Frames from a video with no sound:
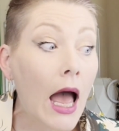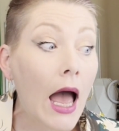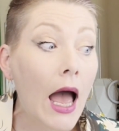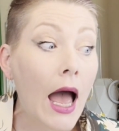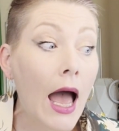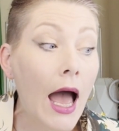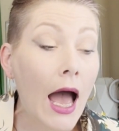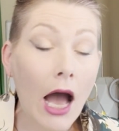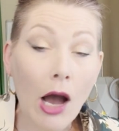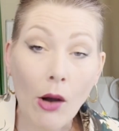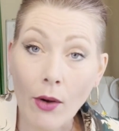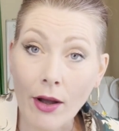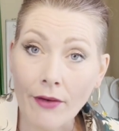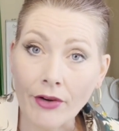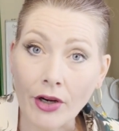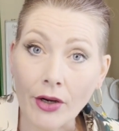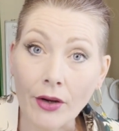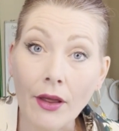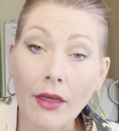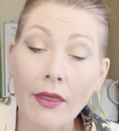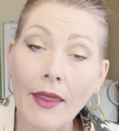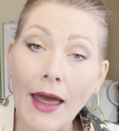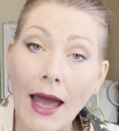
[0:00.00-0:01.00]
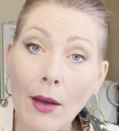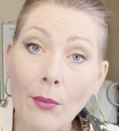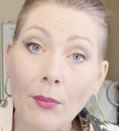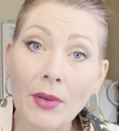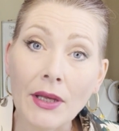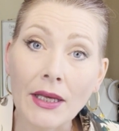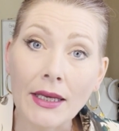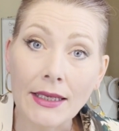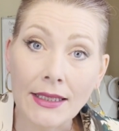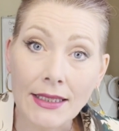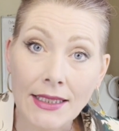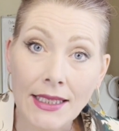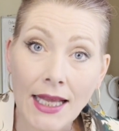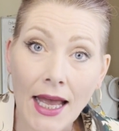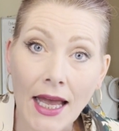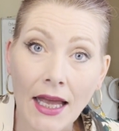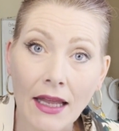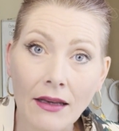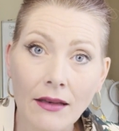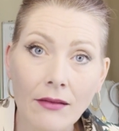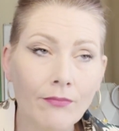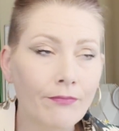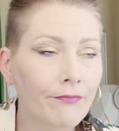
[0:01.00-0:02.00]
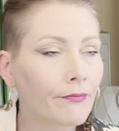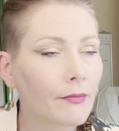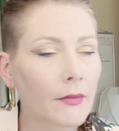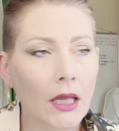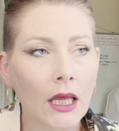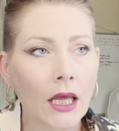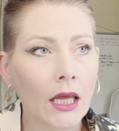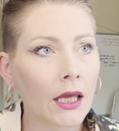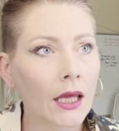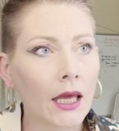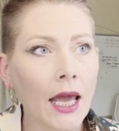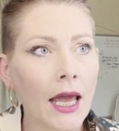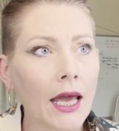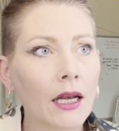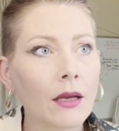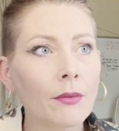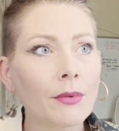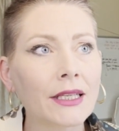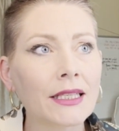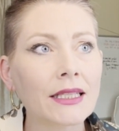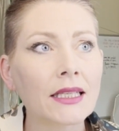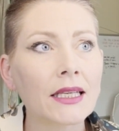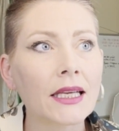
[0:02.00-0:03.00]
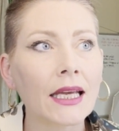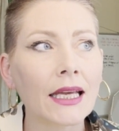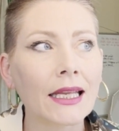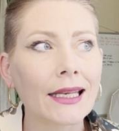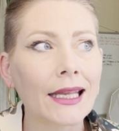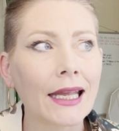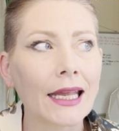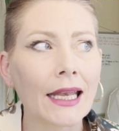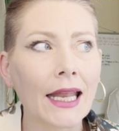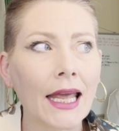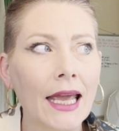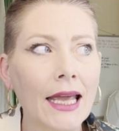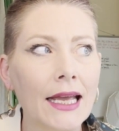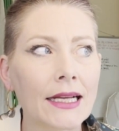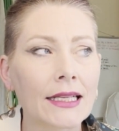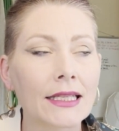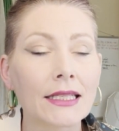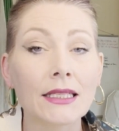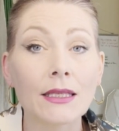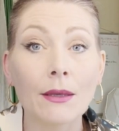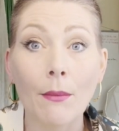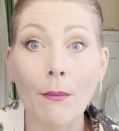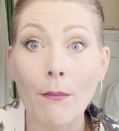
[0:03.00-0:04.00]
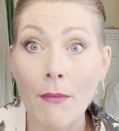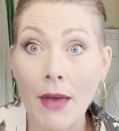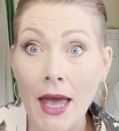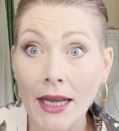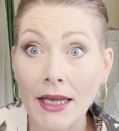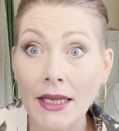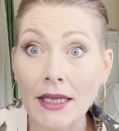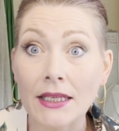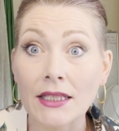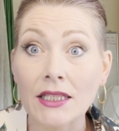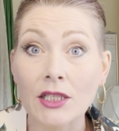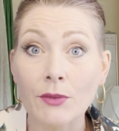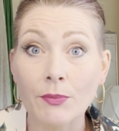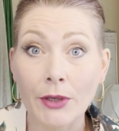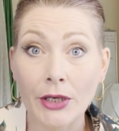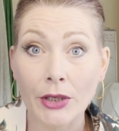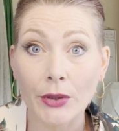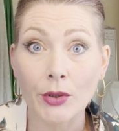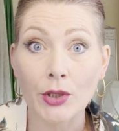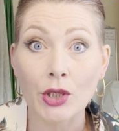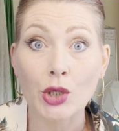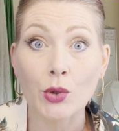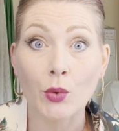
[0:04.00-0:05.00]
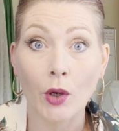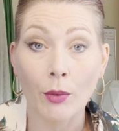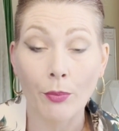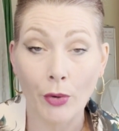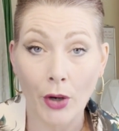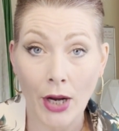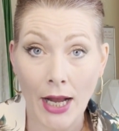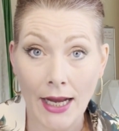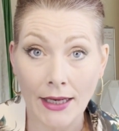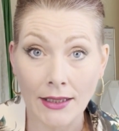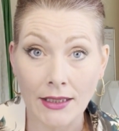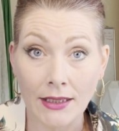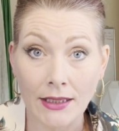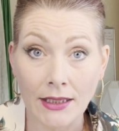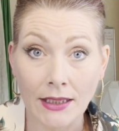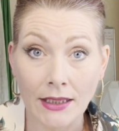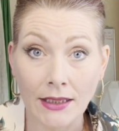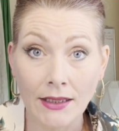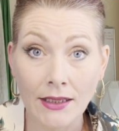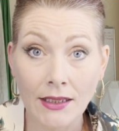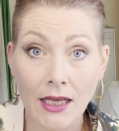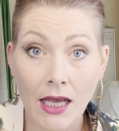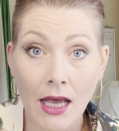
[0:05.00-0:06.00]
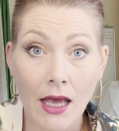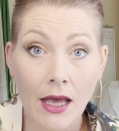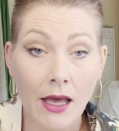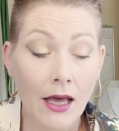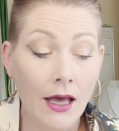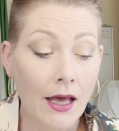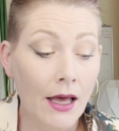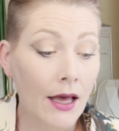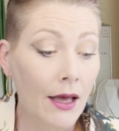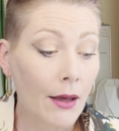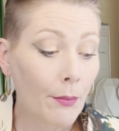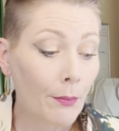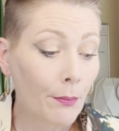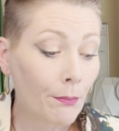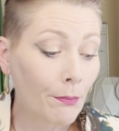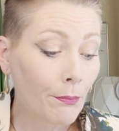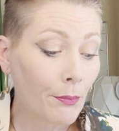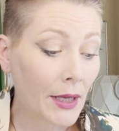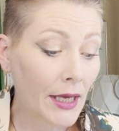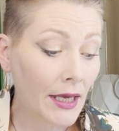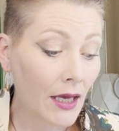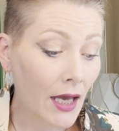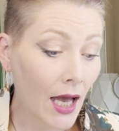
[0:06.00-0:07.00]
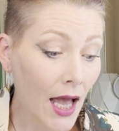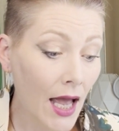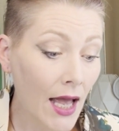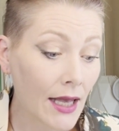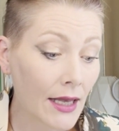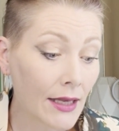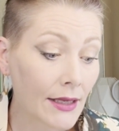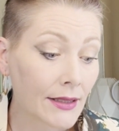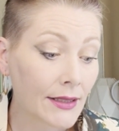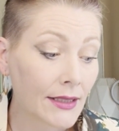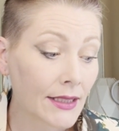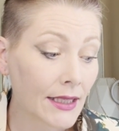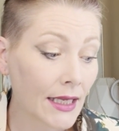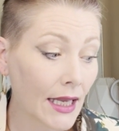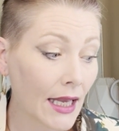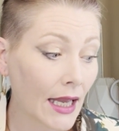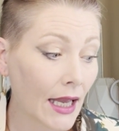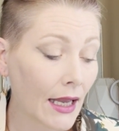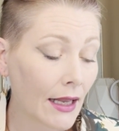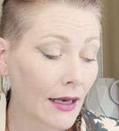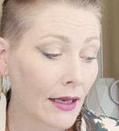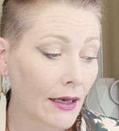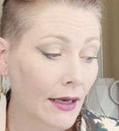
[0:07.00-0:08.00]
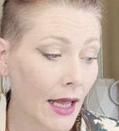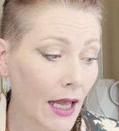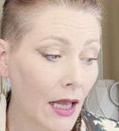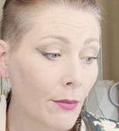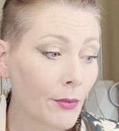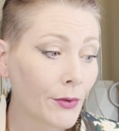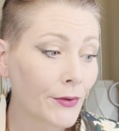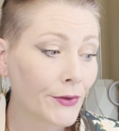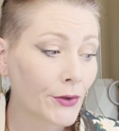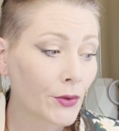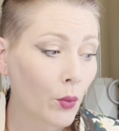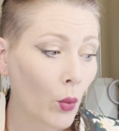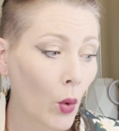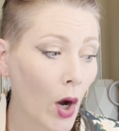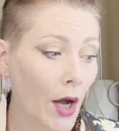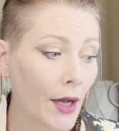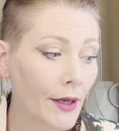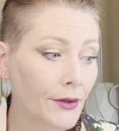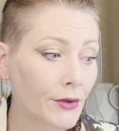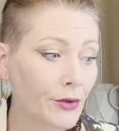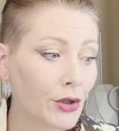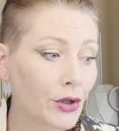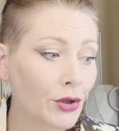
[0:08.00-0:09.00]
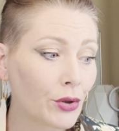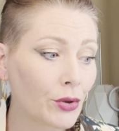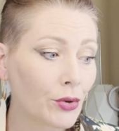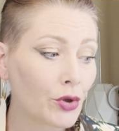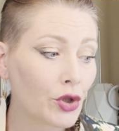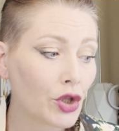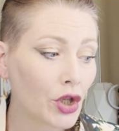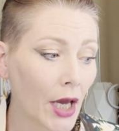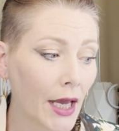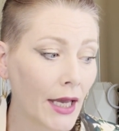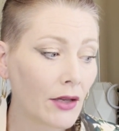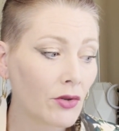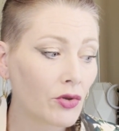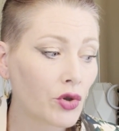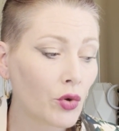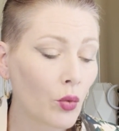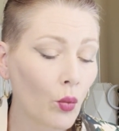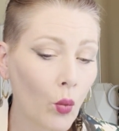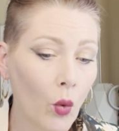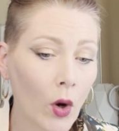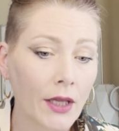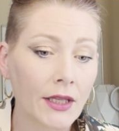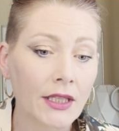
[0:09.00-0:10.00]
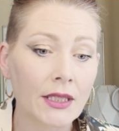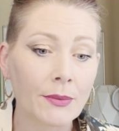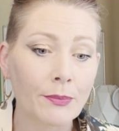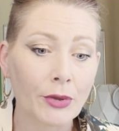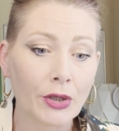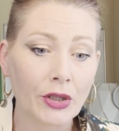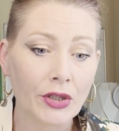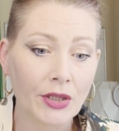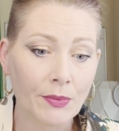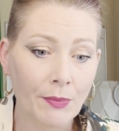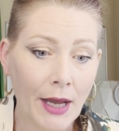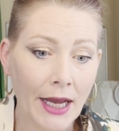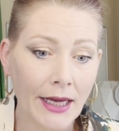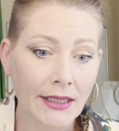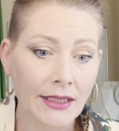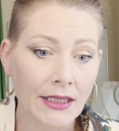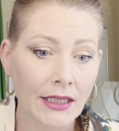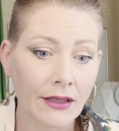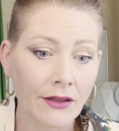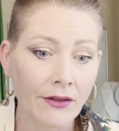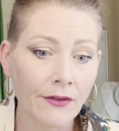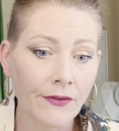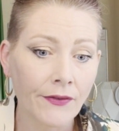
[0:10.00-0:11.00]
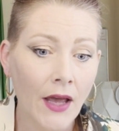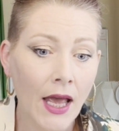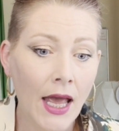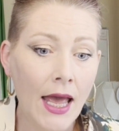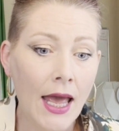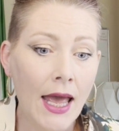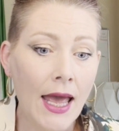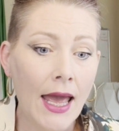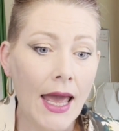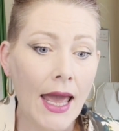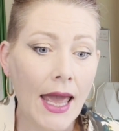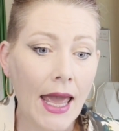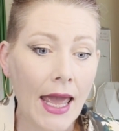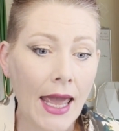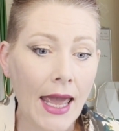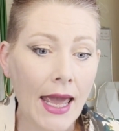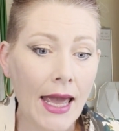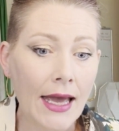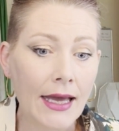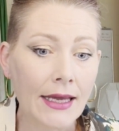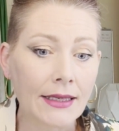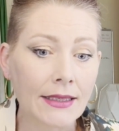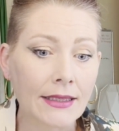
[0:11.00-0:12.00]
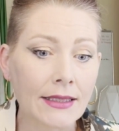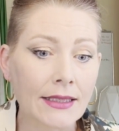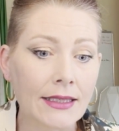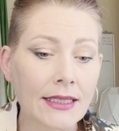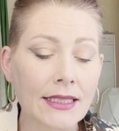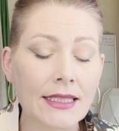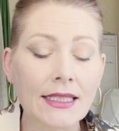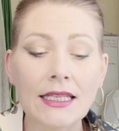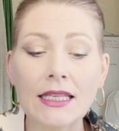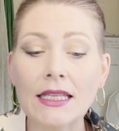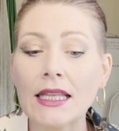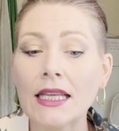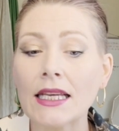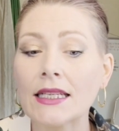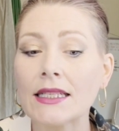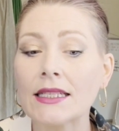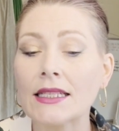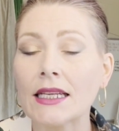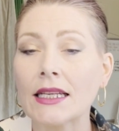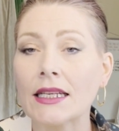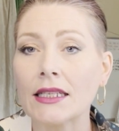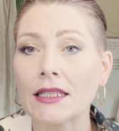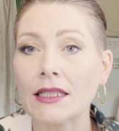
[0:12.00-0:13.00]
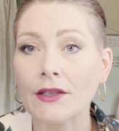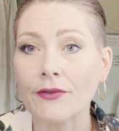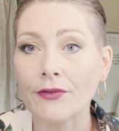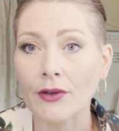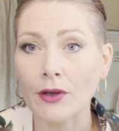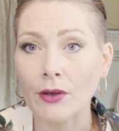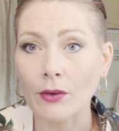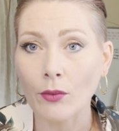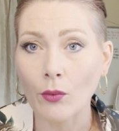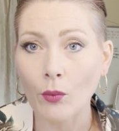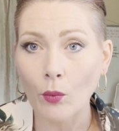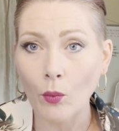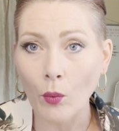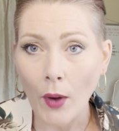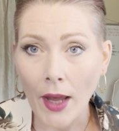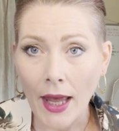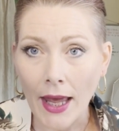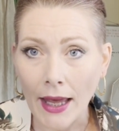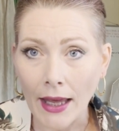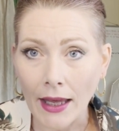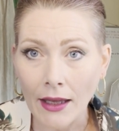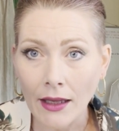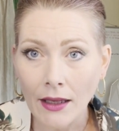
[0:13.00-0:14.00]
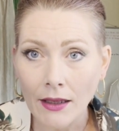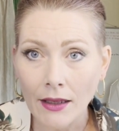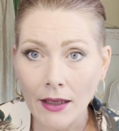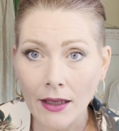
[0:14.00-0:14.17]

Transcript: However, that being said, cannabis can enhance many spiritual practices because it enables one to change one's perspective and see things in a different way